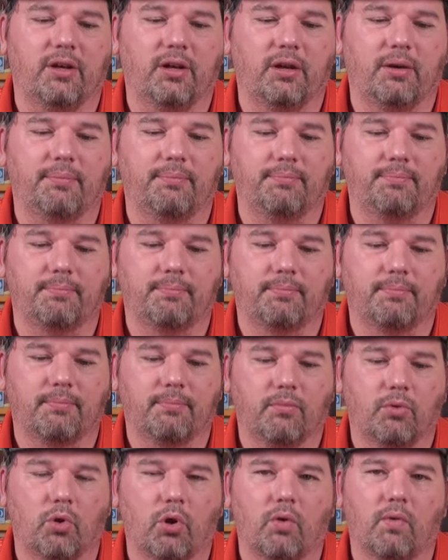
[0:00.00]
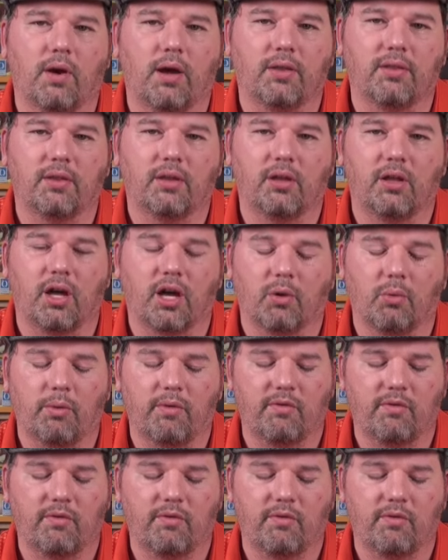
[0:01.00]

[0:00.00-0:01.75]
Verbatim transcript: Um, go around the lock.